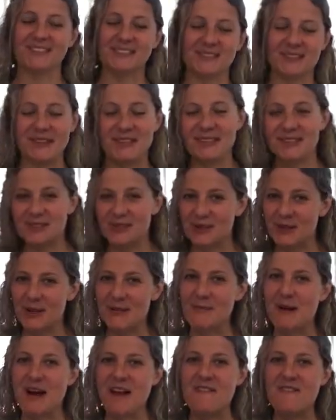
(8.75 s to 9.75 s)
So this is one
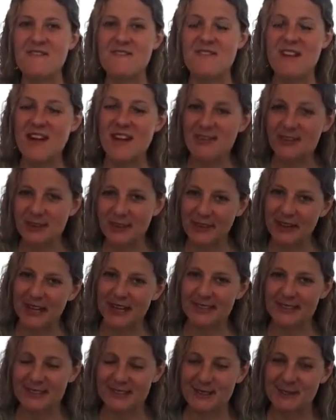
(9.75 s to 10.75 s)
of my favorite
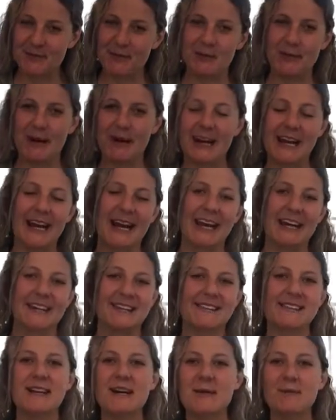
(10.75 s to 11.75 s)
ways to prepare
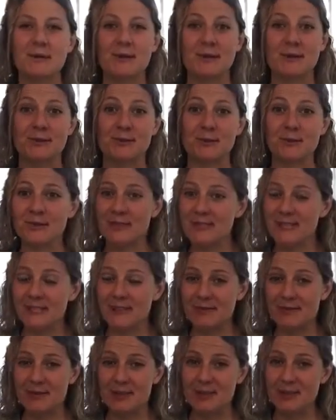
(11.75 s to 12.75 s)
eggs because really
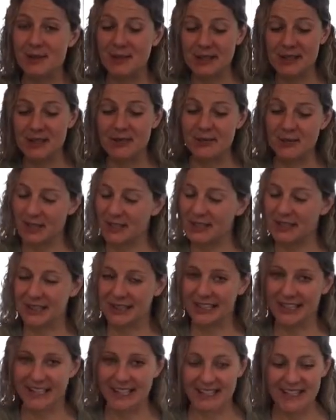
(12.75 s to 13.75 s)
you only need one
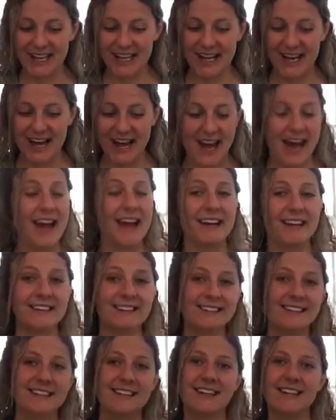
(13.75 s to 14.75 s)
ingredient,
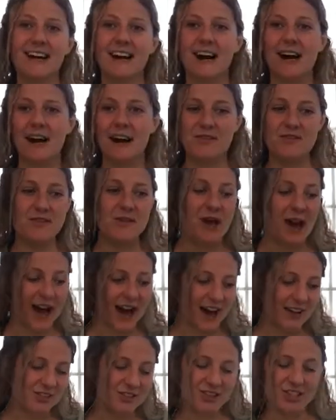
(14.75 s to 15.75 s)
eggs. If you
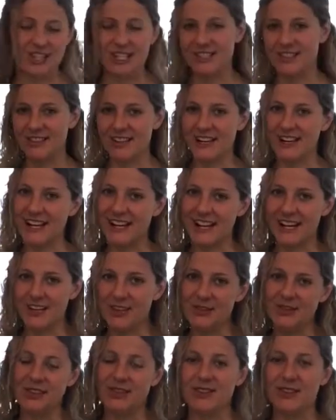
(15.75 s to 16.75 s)
have cheese on hand,
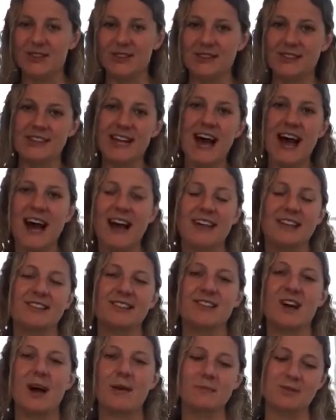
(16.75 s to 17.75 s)
you can use that. It's
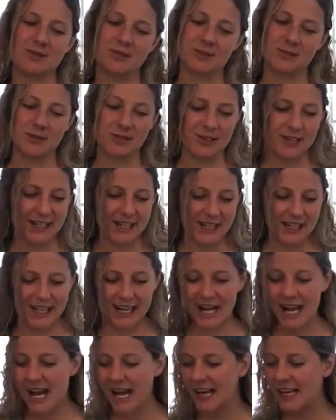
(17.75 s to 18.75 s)
an optional ingredient,
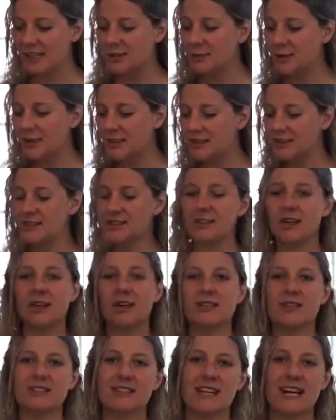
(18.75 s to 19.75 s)
as well as
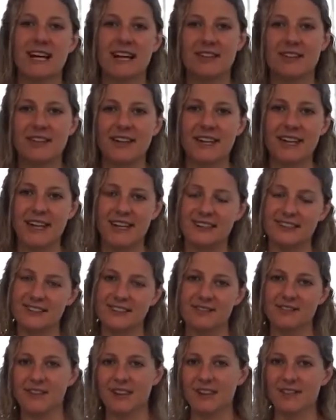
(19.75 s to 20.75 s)
salt to kind of enhance
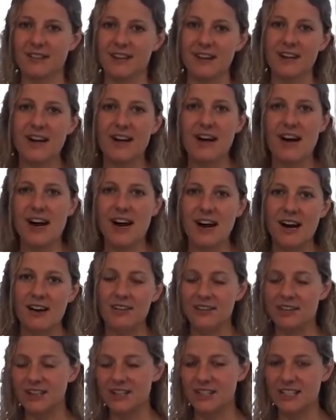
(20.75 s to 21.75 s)
the flavor
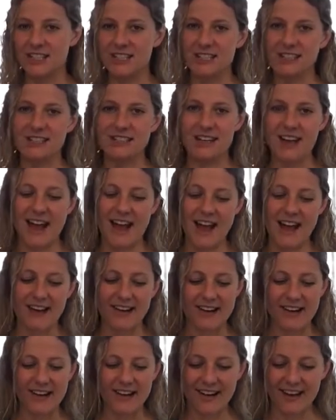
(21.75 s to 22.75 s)
of our cheese and
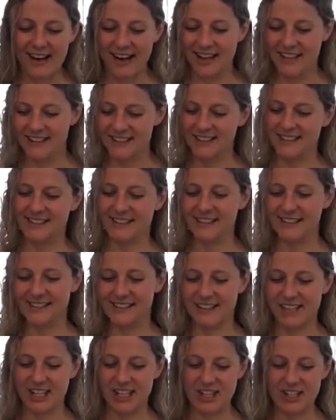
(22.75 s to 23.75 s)
our eggs in this
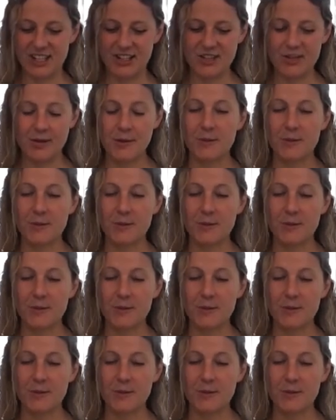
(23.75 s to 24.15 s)
dish.